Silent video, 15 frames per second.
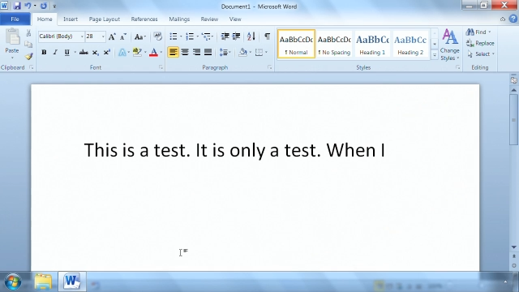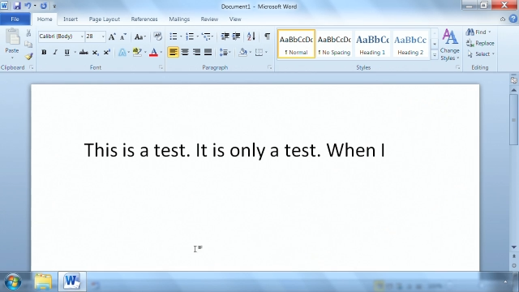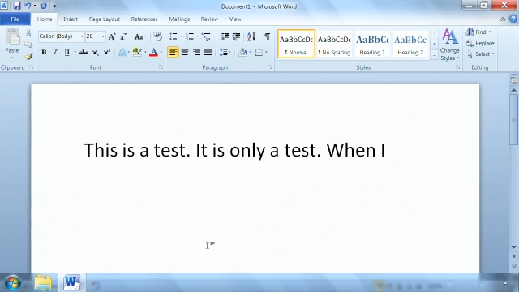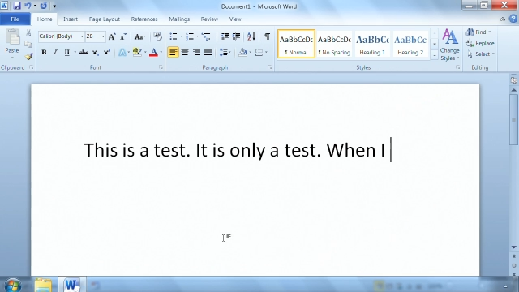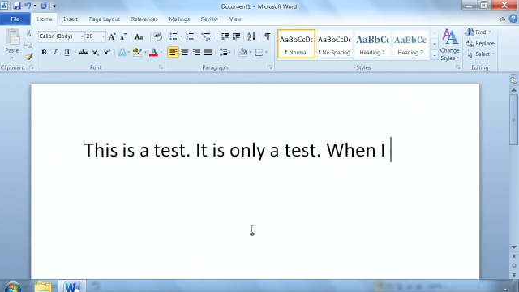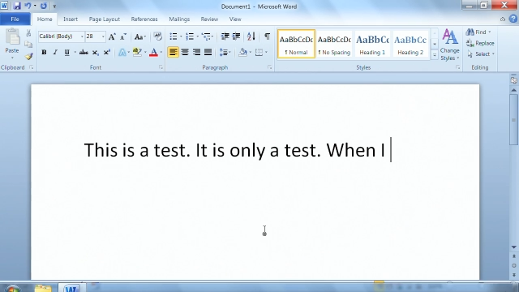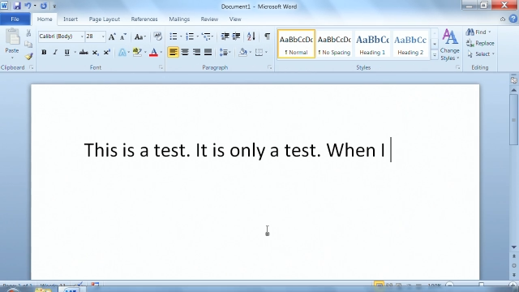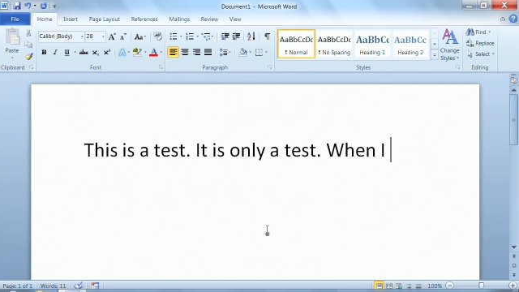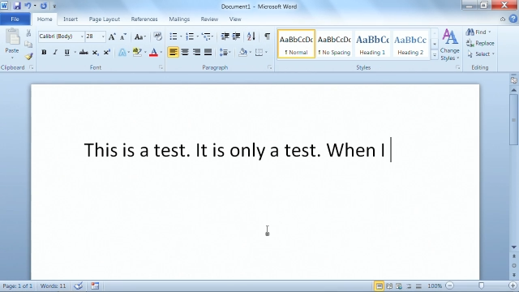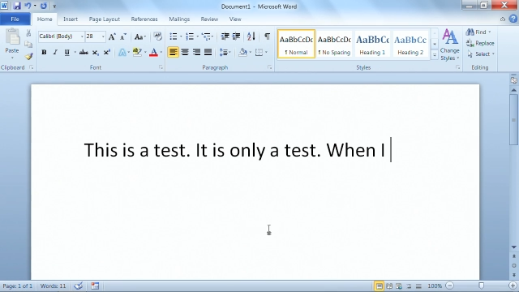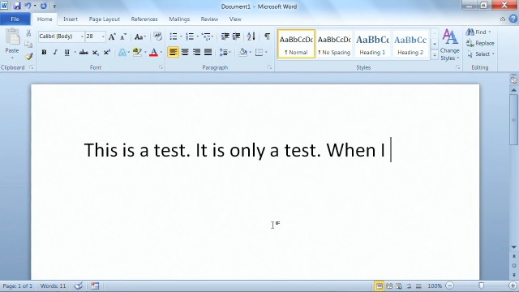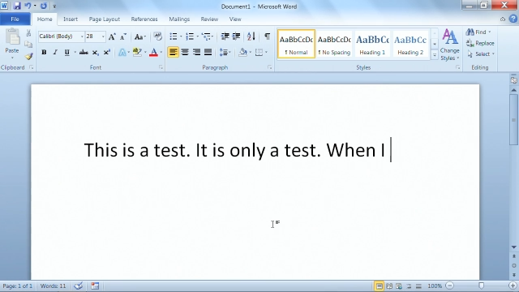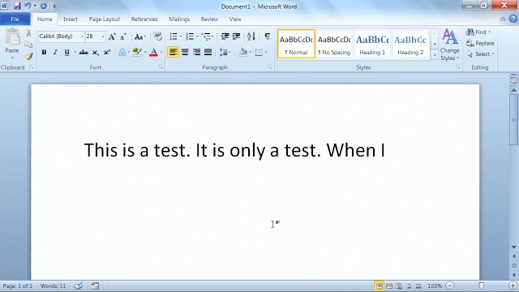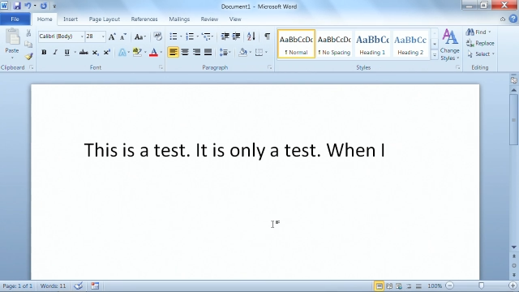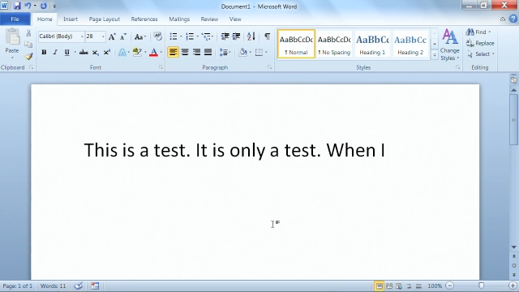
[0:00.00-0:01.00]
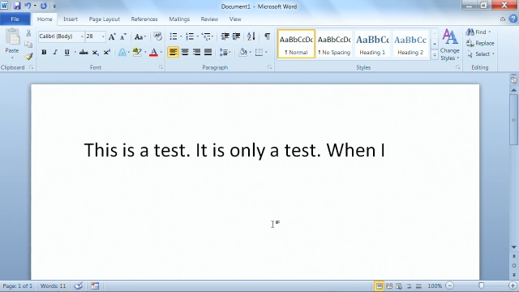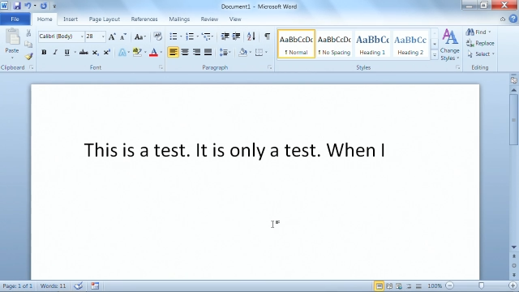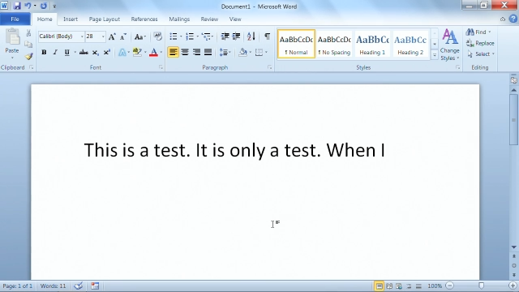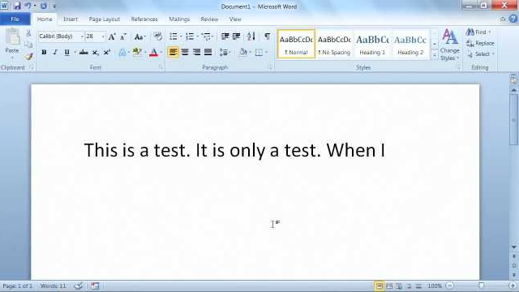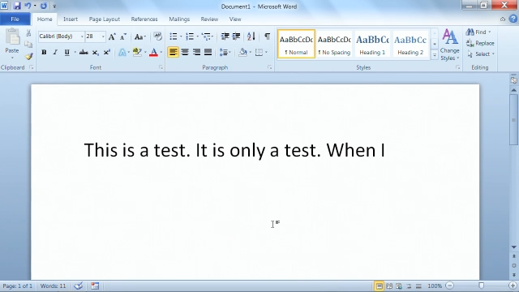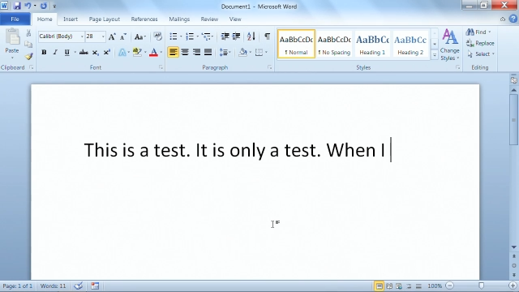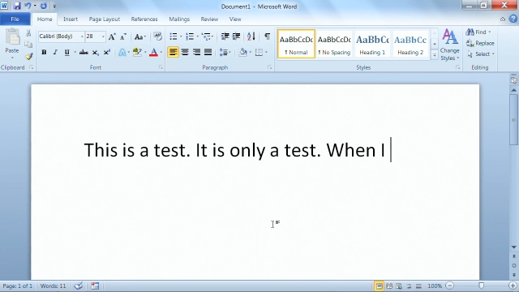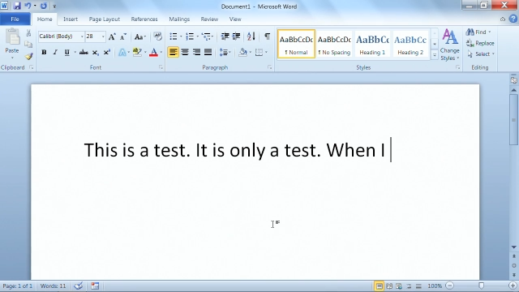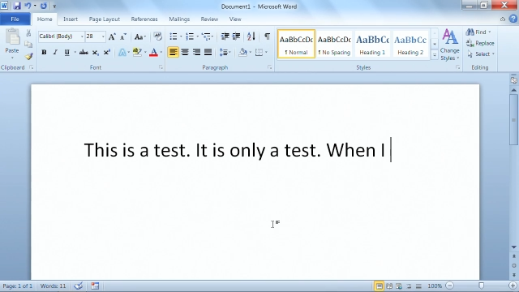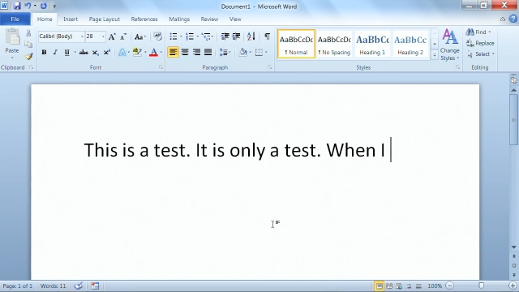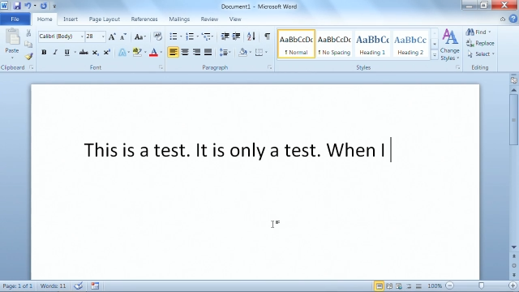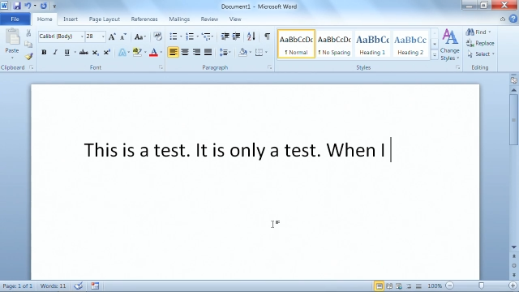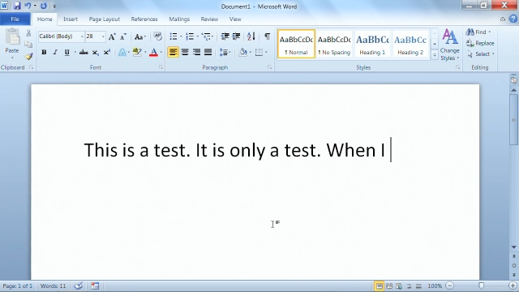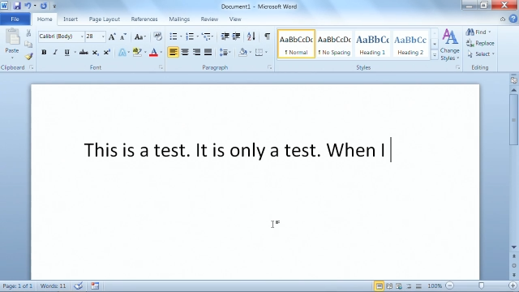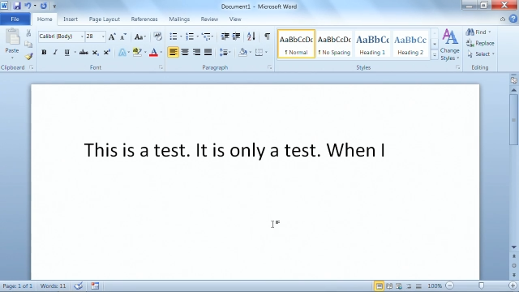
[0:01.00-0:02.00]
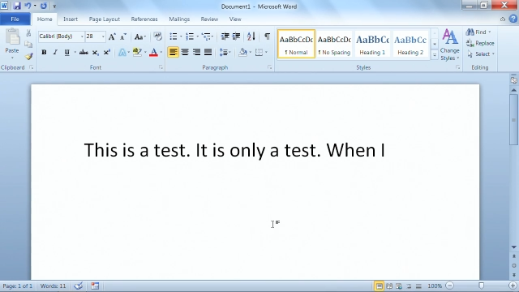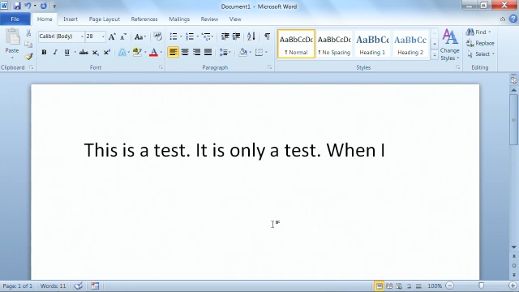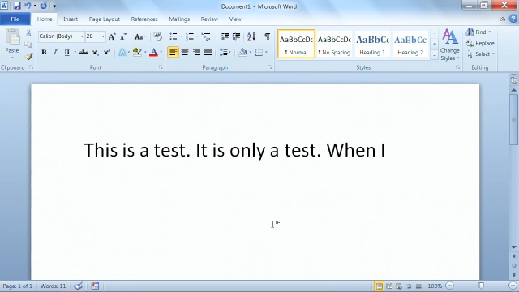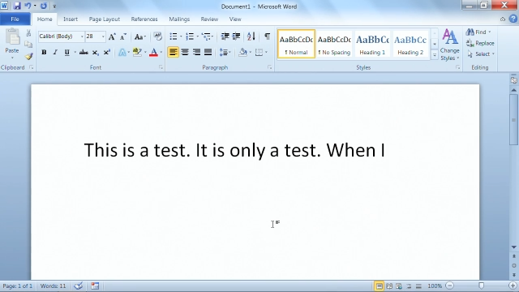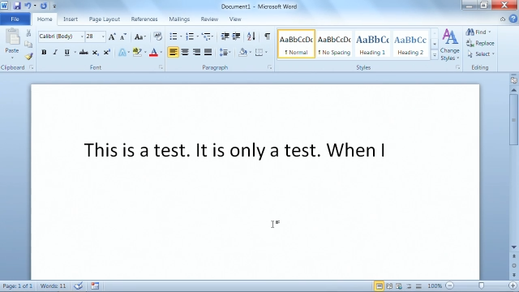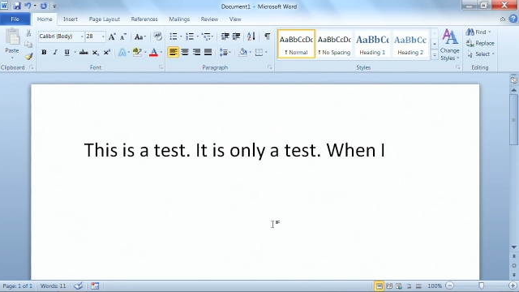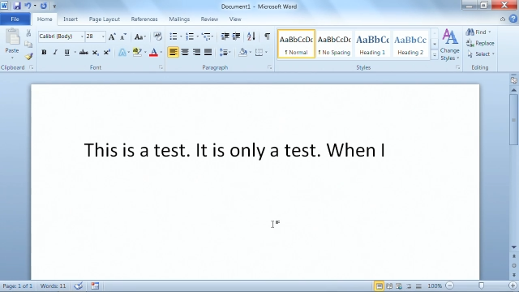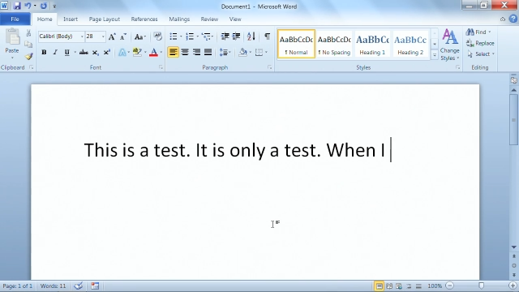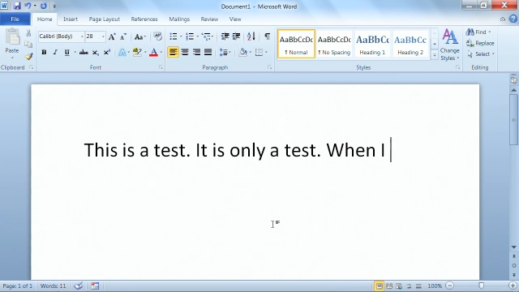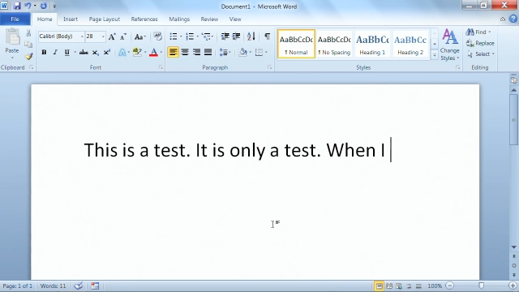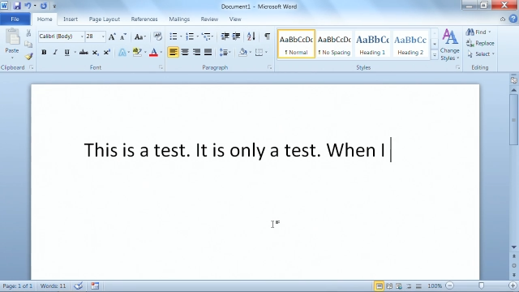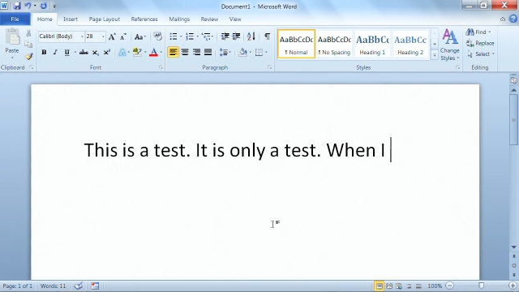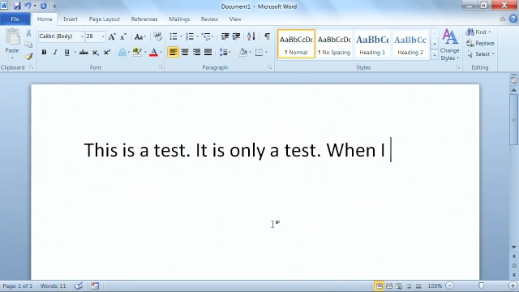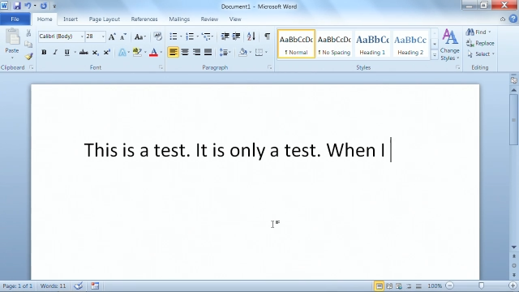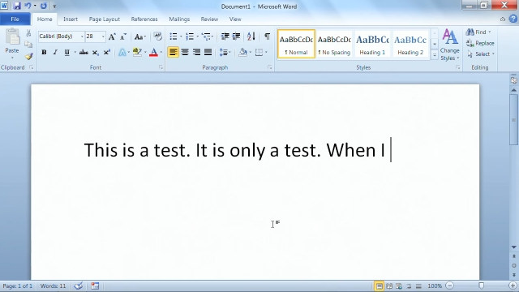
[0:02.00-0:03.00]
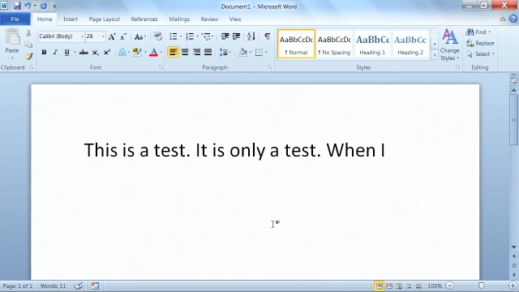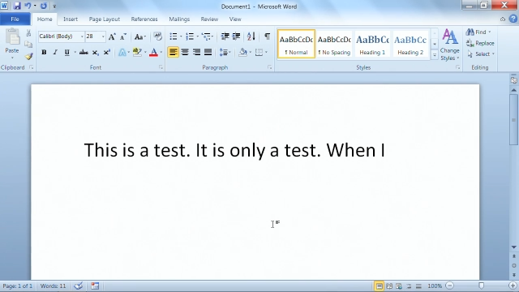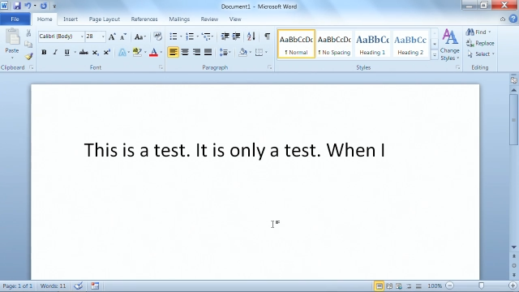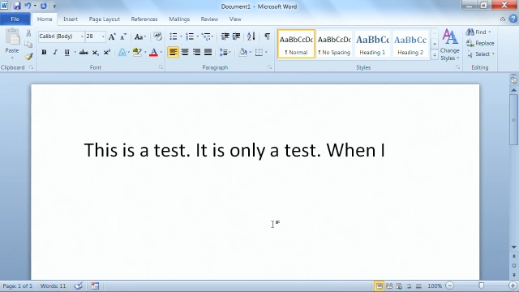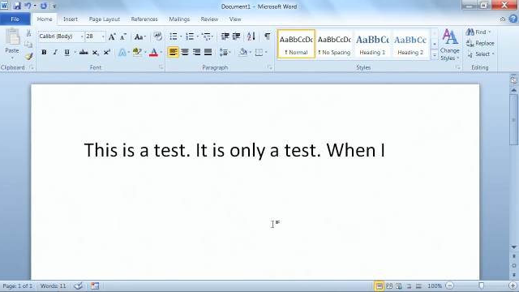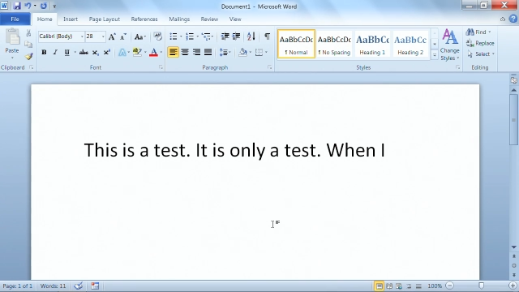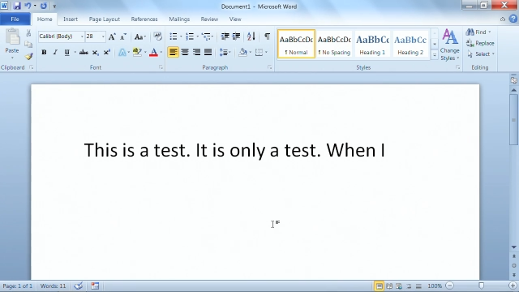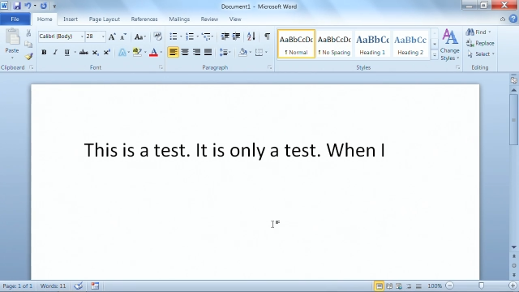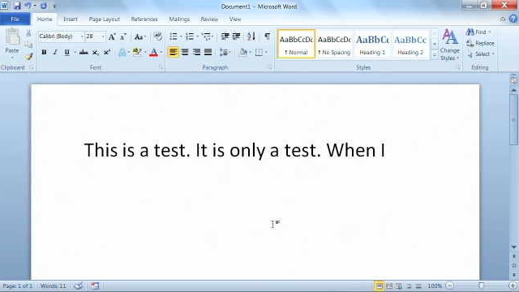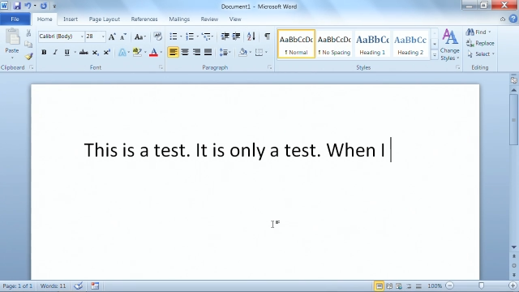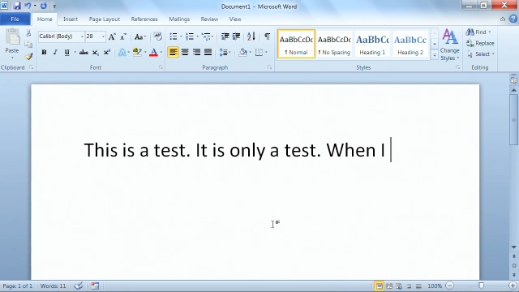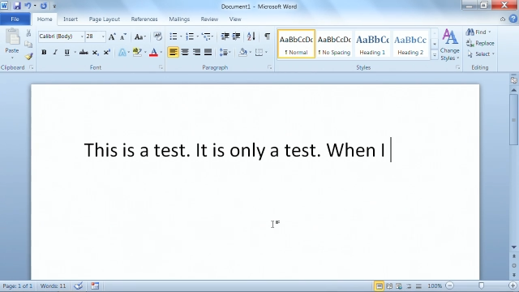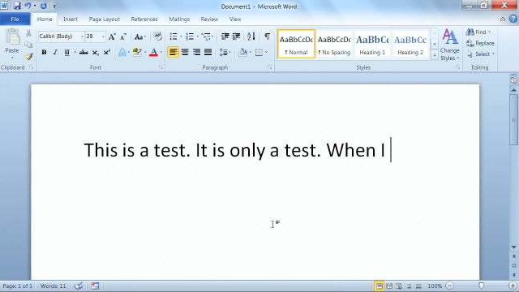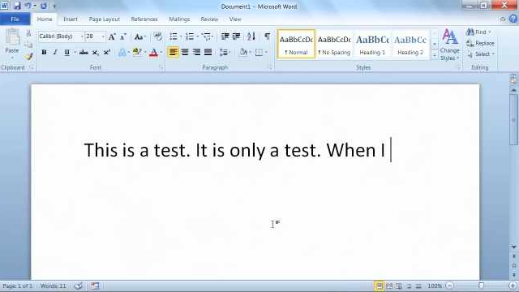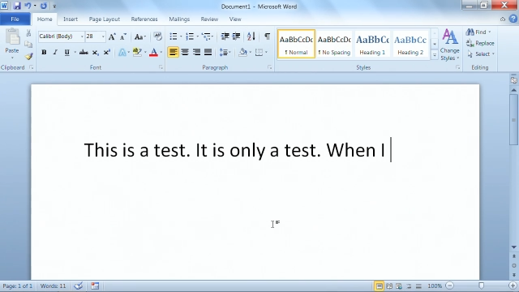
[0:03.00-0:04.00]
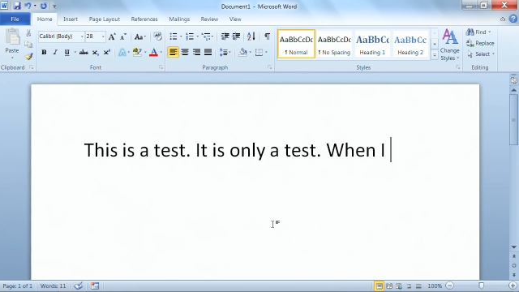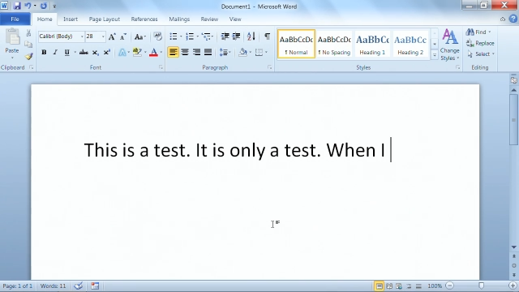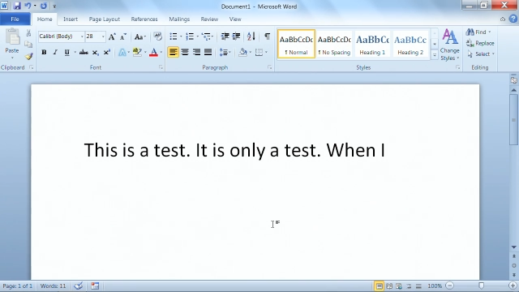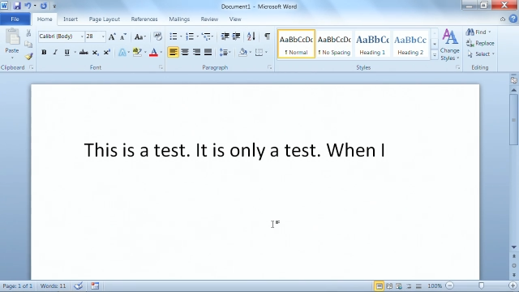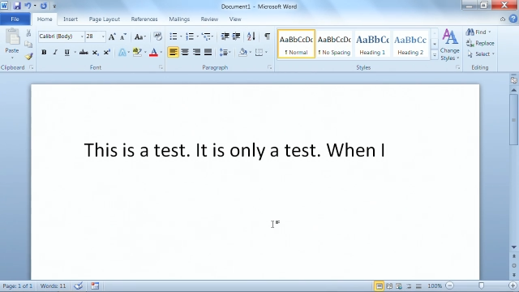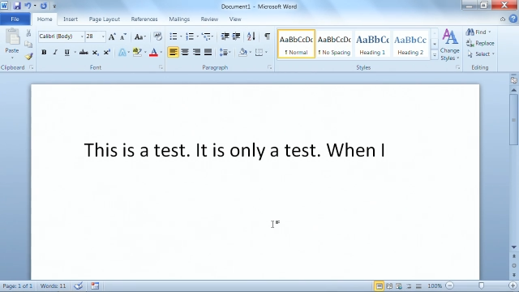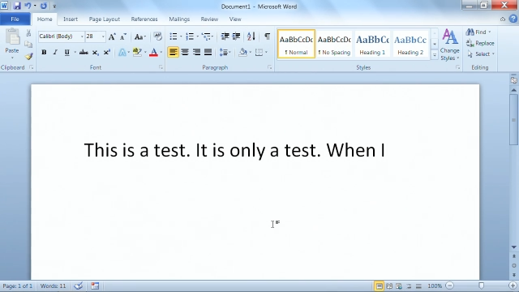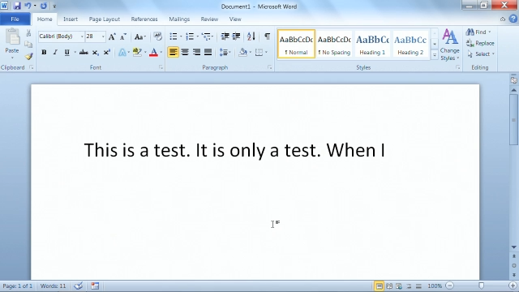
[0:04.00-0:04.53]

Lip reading: No face is visible, so there are no lips to read.